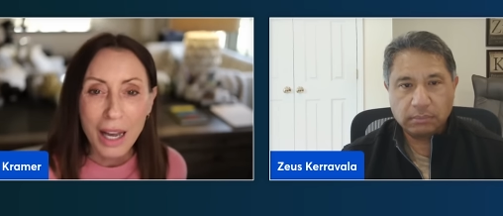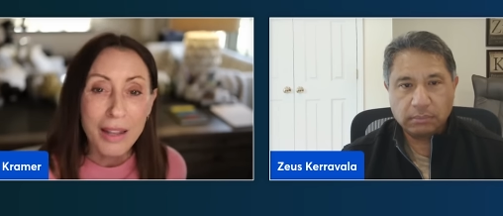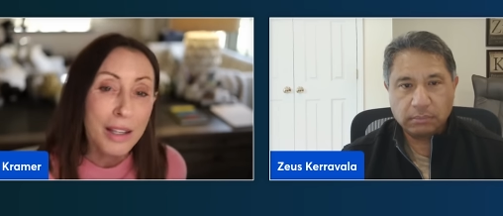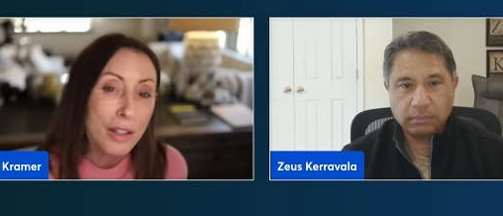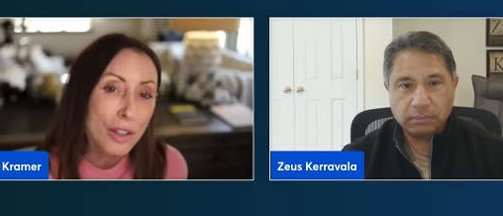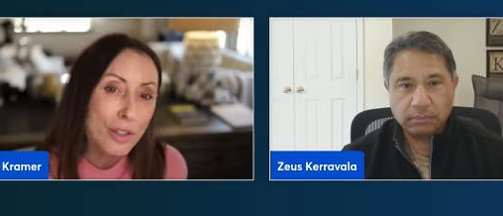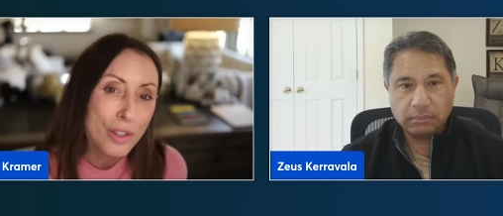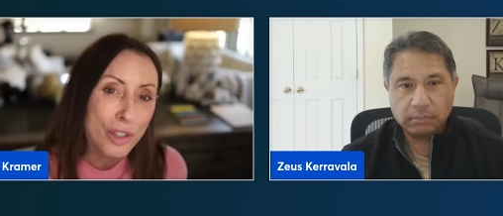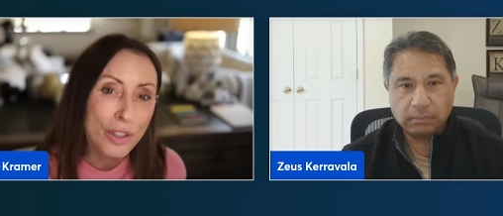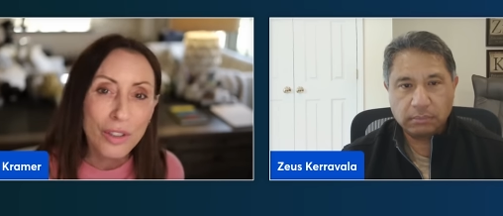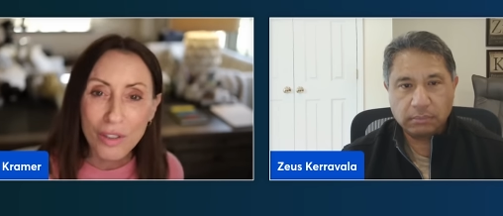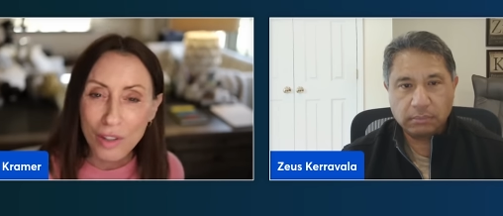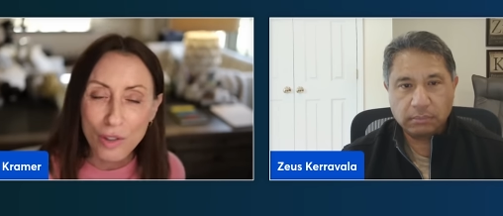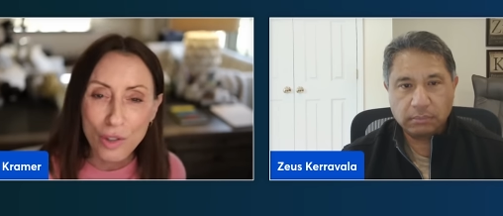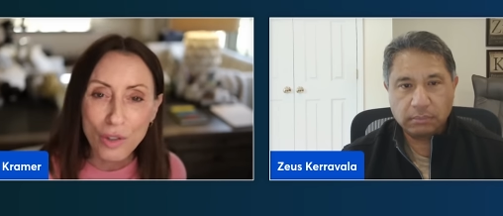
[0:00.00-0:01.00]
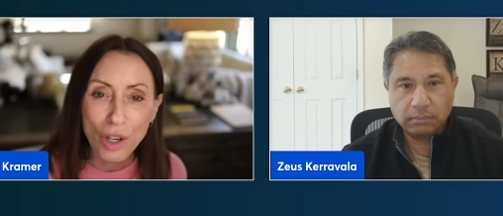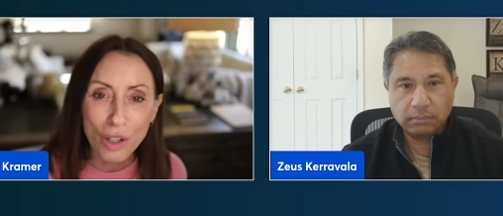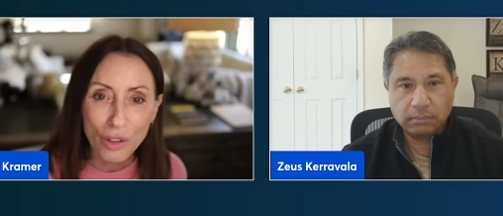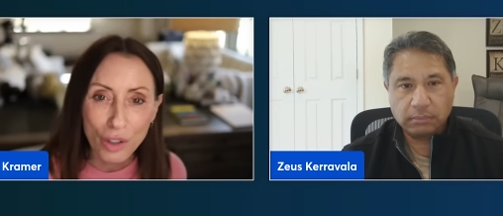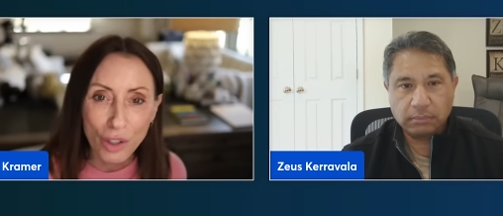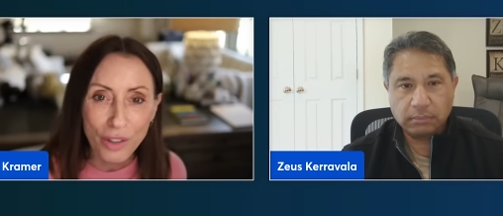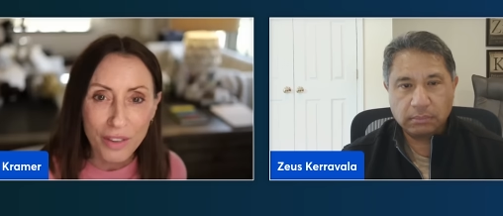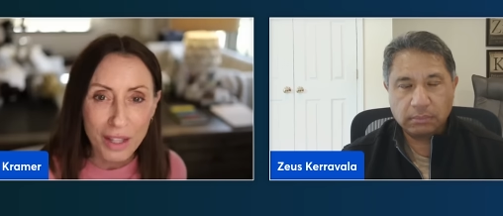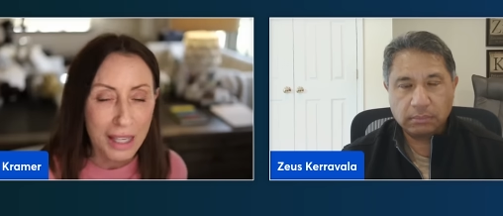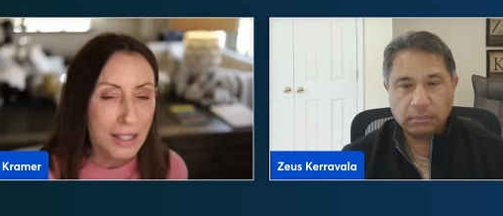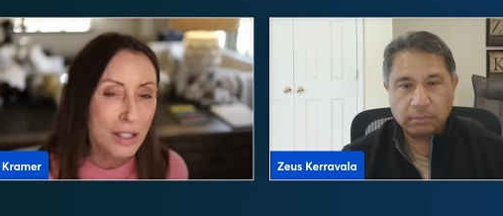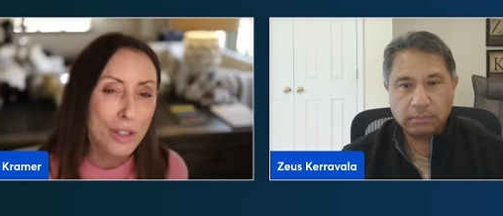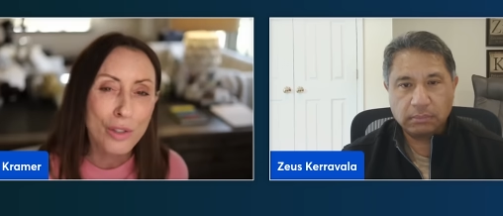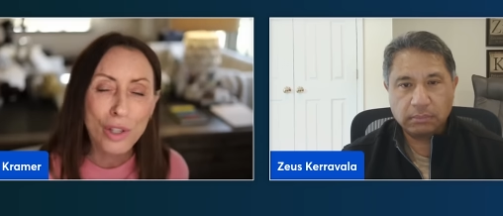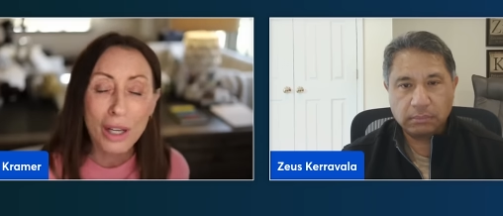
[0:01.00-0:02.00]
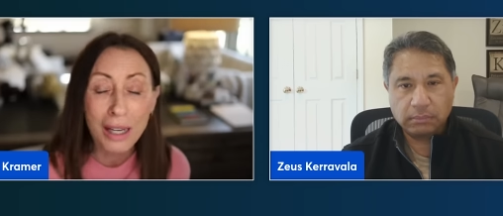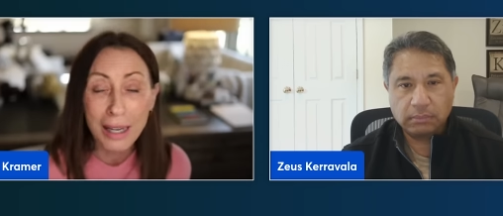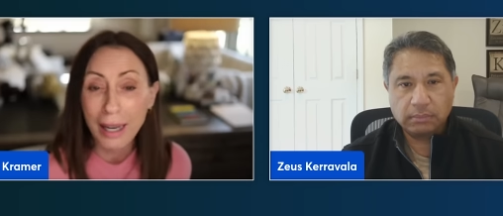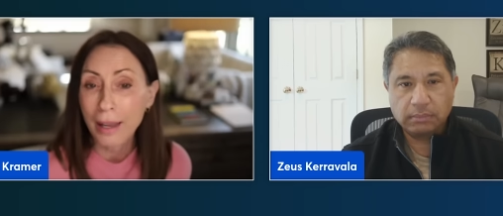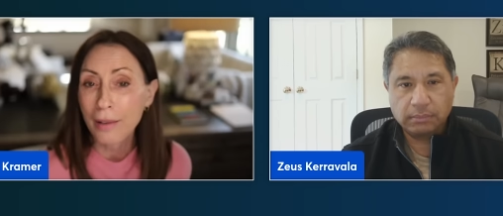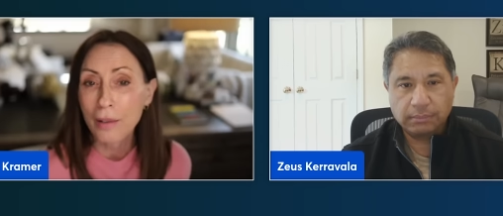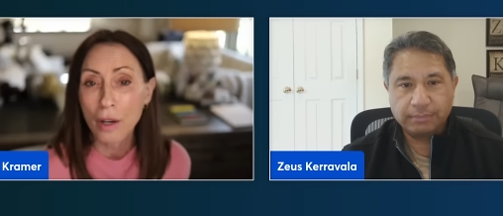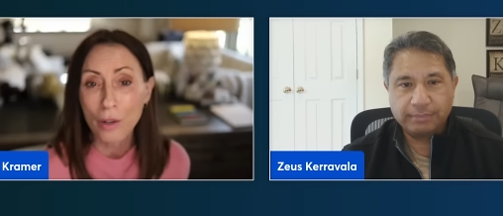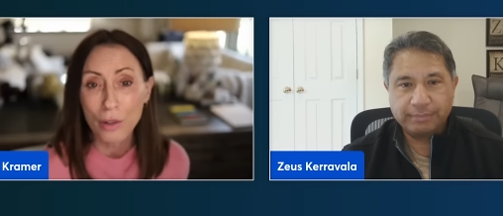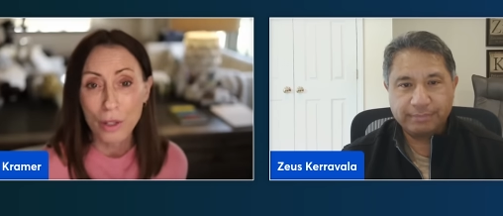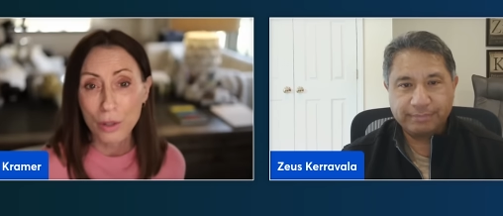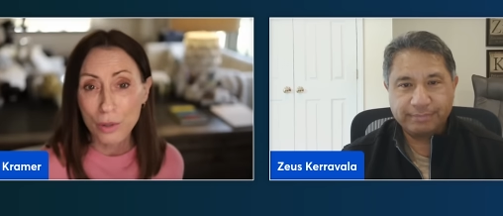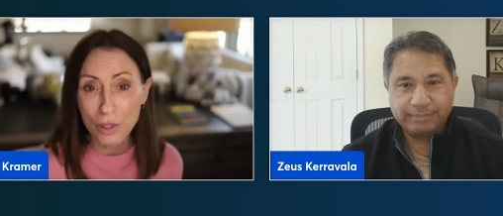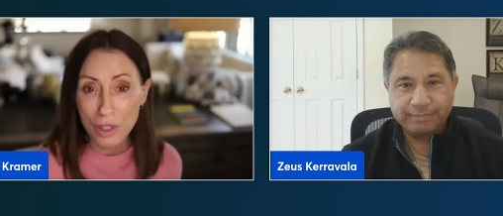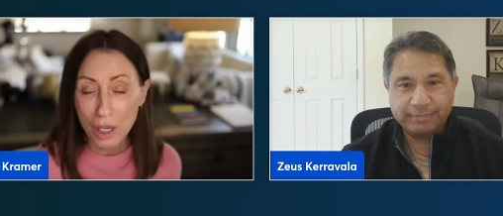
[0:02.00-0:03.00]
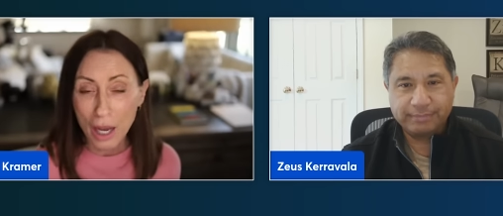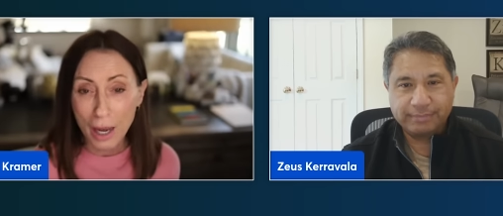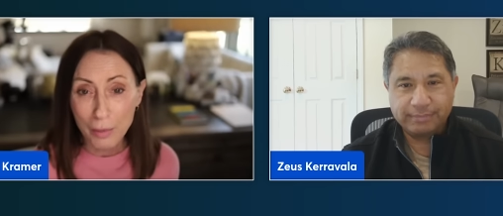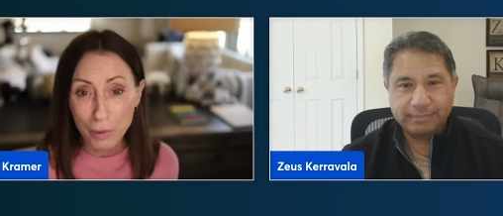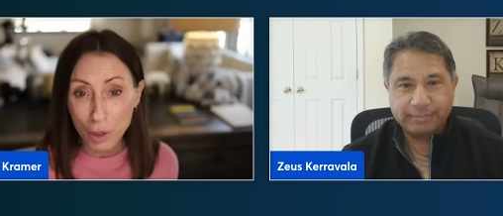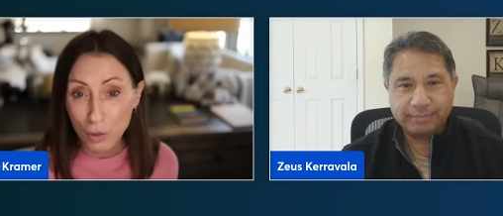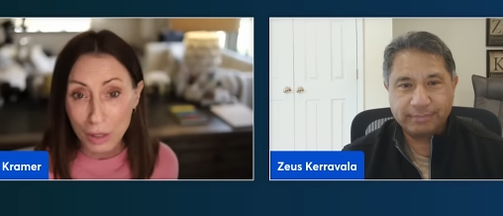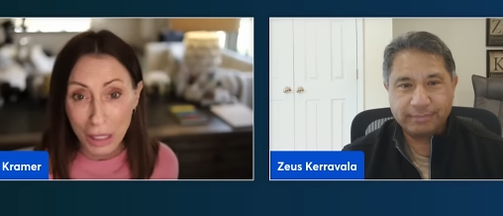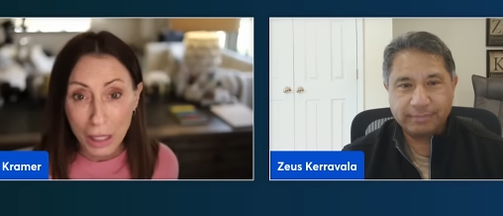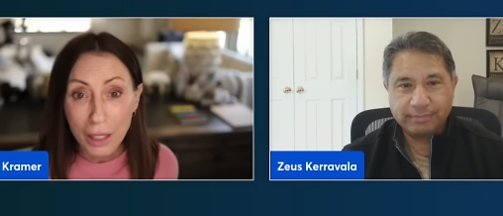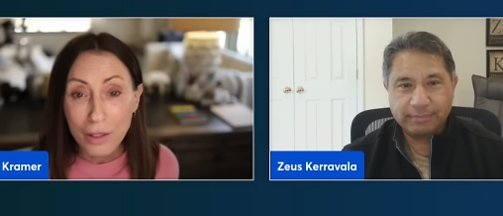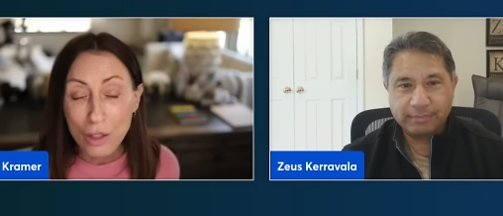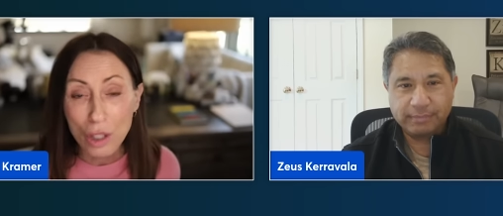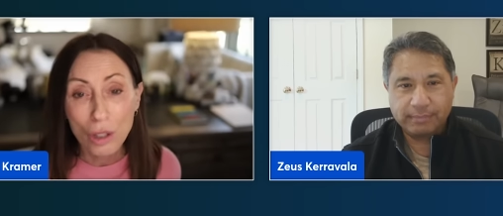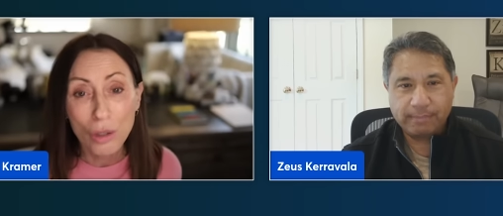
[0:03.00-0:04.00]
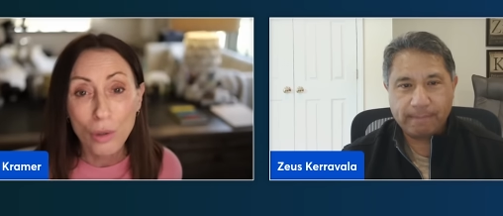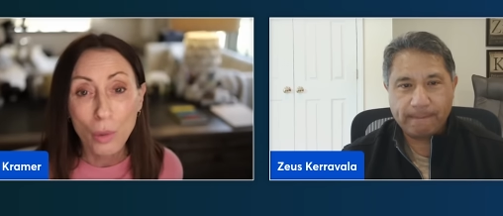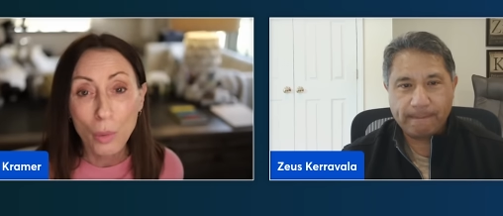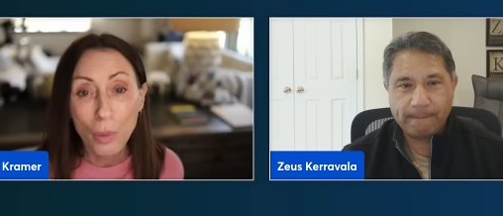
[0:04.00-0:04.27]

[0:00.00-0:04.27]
Speaker 1: I think those are, those are all good things. Those, again, are those um, unique to